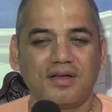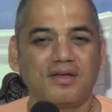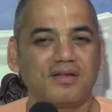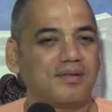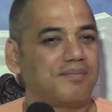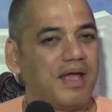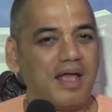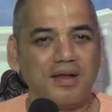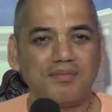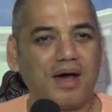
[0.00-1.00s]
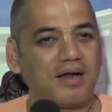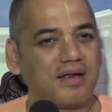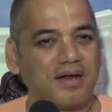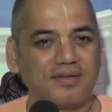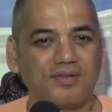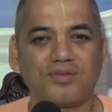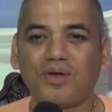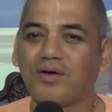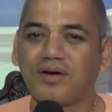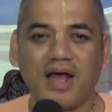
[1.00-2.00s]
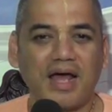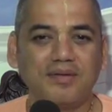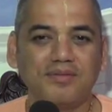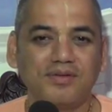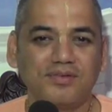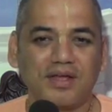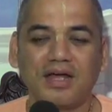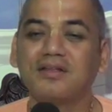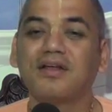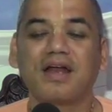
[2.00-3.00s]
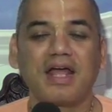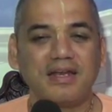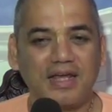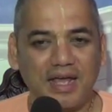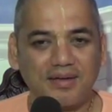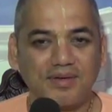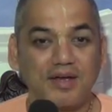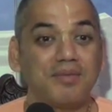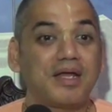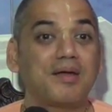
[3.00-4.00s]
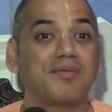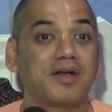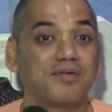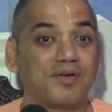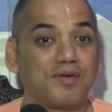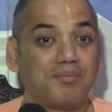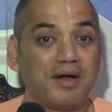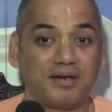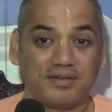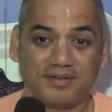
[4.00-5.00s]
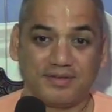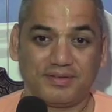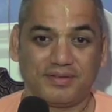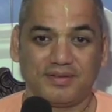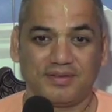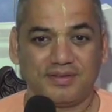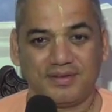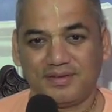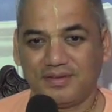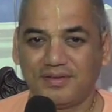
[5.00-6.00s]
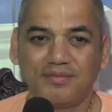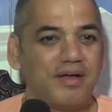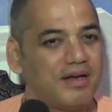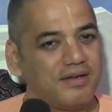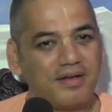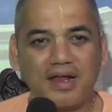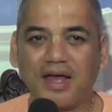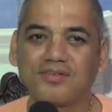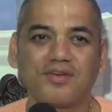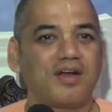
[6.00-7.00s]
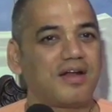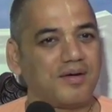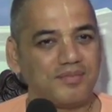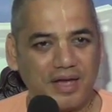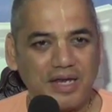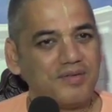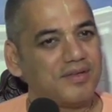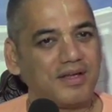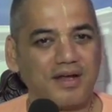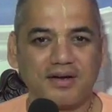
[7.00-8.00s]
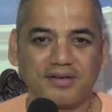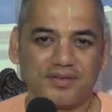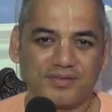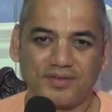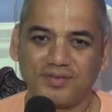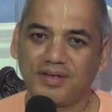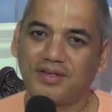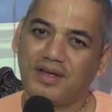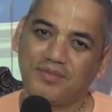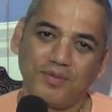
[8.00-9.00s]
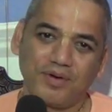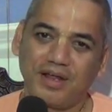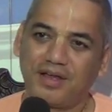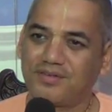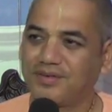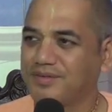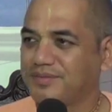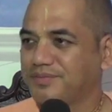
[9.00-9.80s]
In the main market, the slaughtered animals, and the rain came, it became a river of blood. Wait, reaction will come. Anyway, the country is suffering, get more reaction.